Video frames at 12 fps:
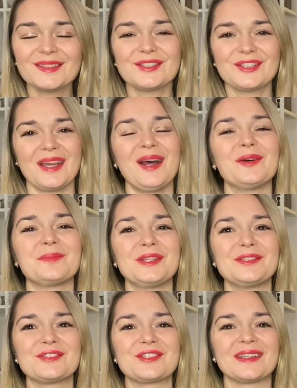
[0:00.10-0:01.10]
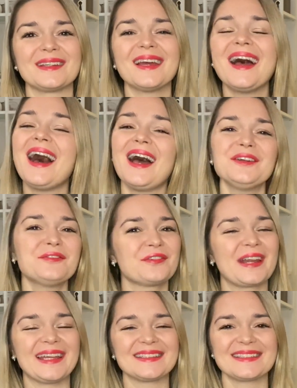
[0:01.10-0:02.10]
Ciao amici! Hi
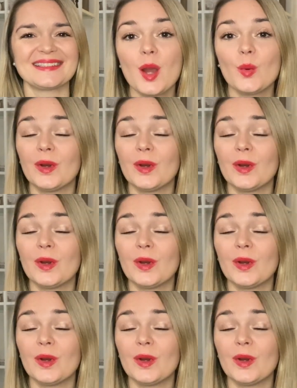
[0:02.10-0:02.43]
friends!